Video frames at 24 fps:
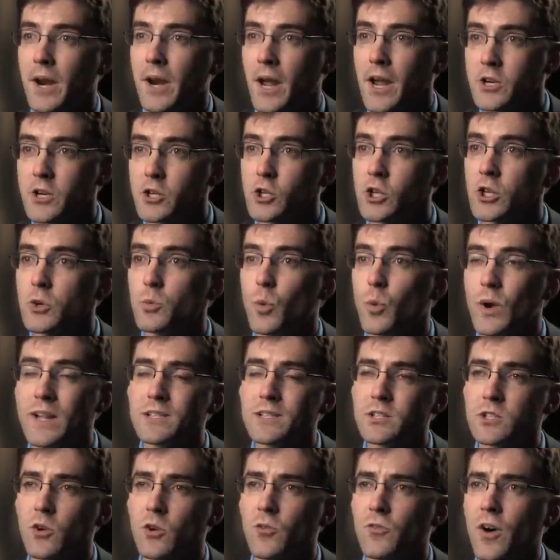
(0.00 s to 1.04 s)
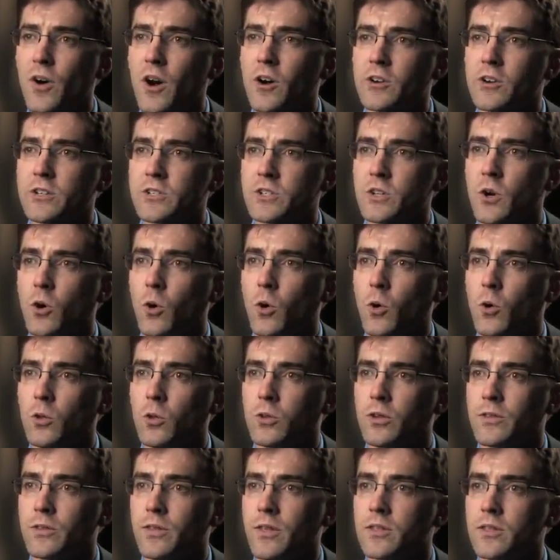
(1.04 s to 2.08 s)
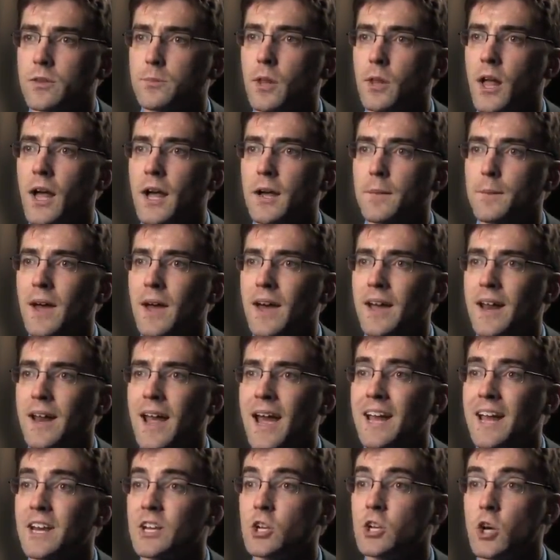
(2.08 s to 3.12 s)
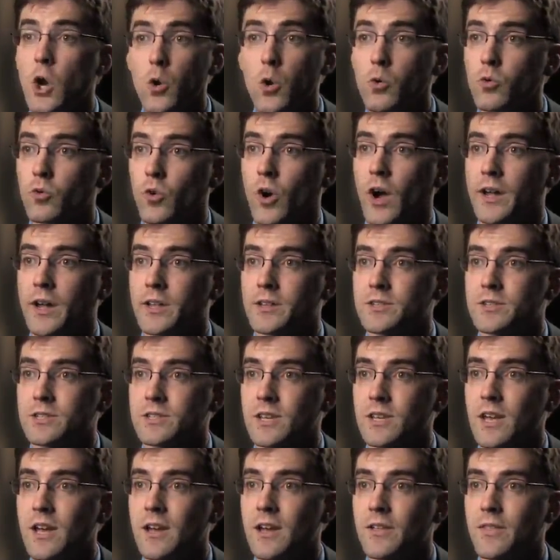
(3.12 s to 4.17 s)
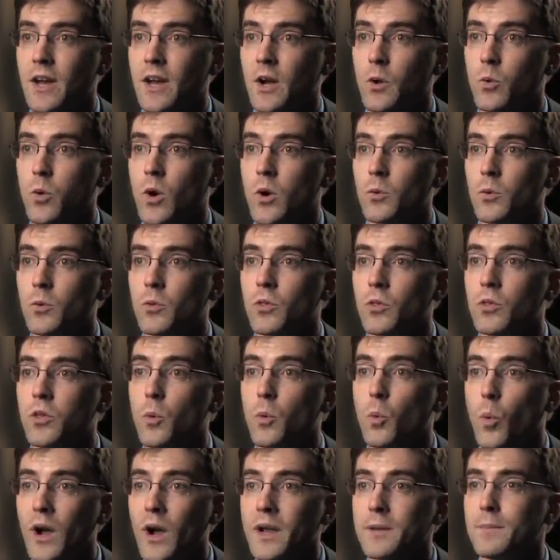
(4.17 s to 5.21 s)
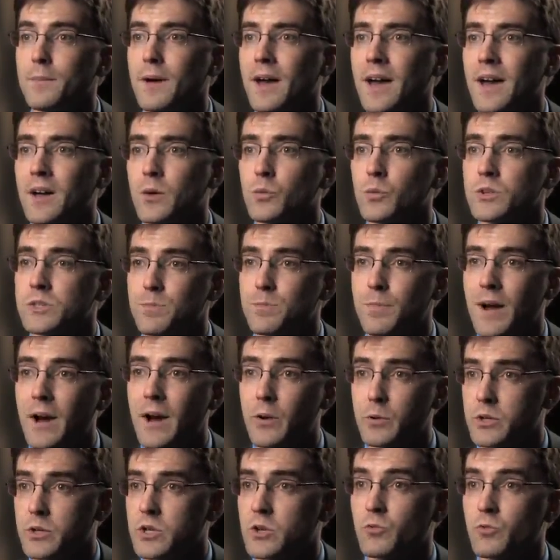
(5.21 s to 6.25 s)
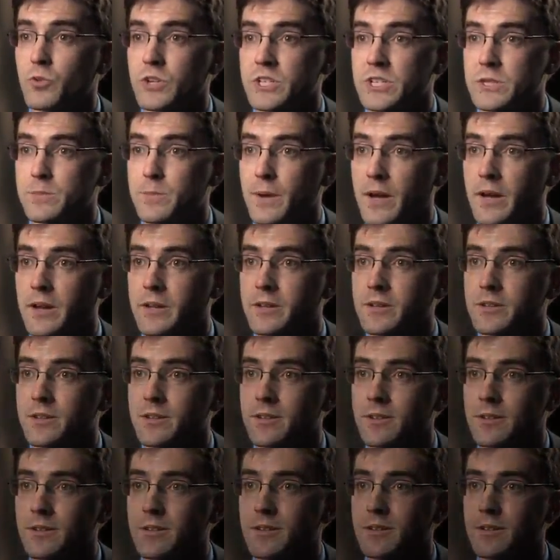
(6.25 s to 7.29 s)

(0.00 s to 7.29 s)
but actually went so far as to hold that the black man had no rights that, quote, the white man was bound to respect.